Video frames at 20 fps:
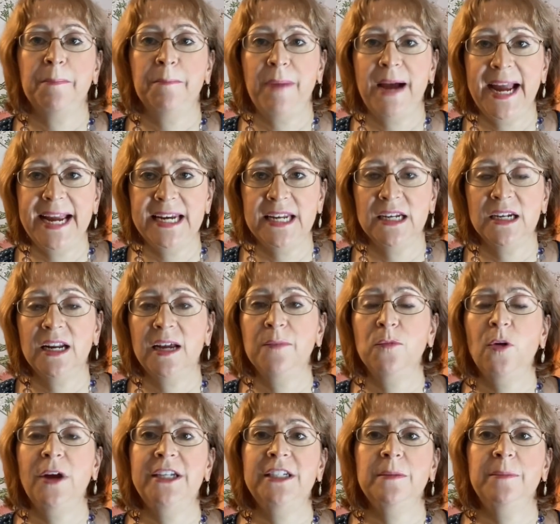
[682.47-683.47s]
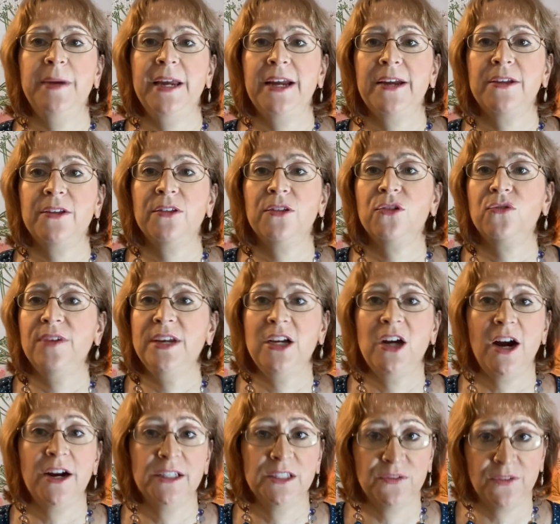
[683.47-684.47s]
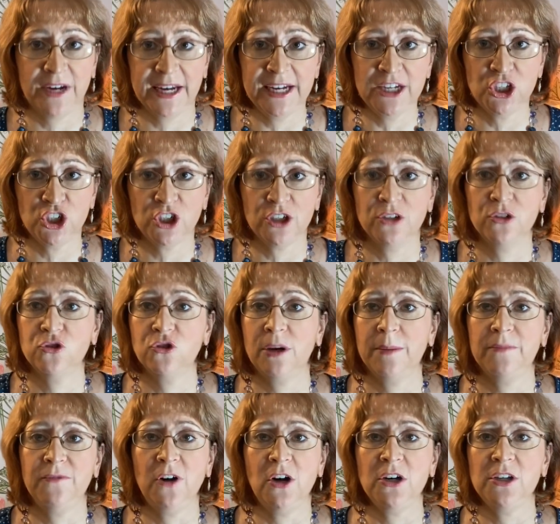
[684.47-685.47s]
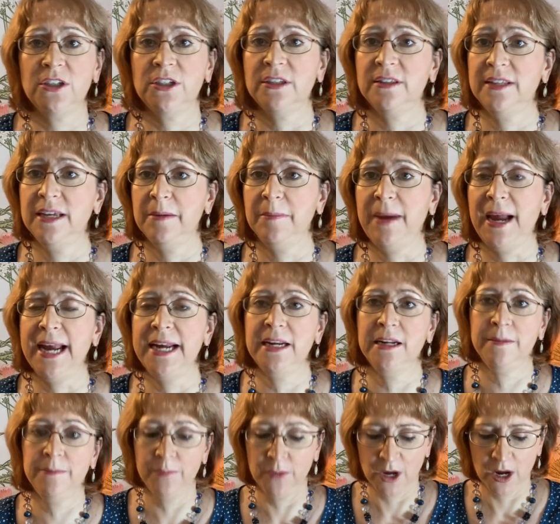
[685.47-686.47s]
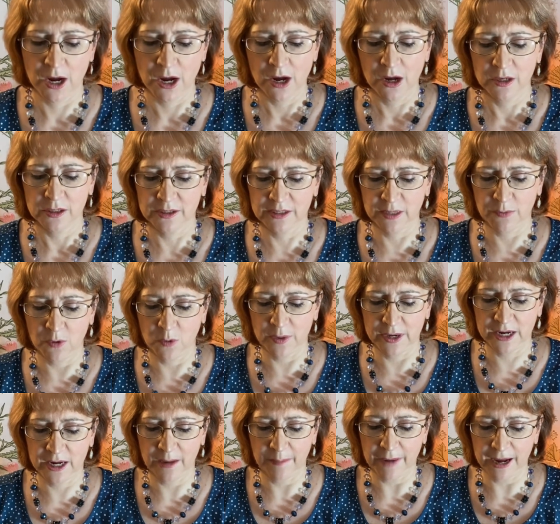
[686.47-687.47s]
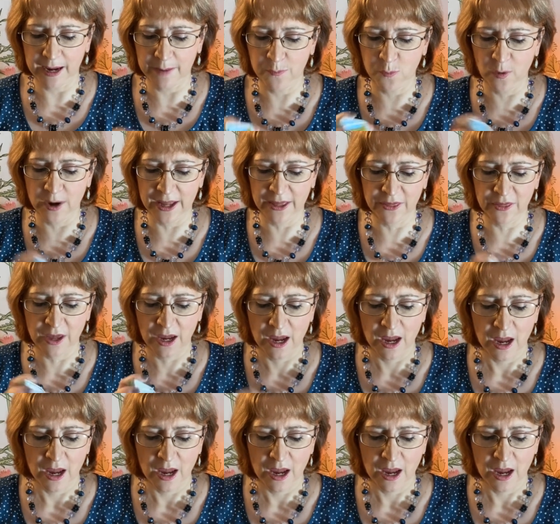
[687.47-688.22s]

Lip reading: Biden. I'm going to pick 3 cards for each, Trump first, then Biden, see what we come up with.